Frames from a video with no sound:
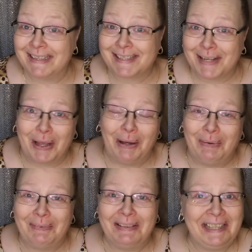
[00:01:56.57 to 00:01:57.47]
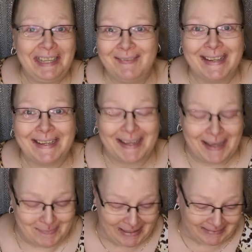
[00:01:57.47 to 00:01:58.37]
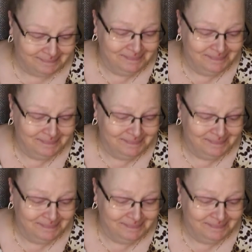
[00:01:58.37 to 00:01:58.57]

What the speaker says: So leave me a comment.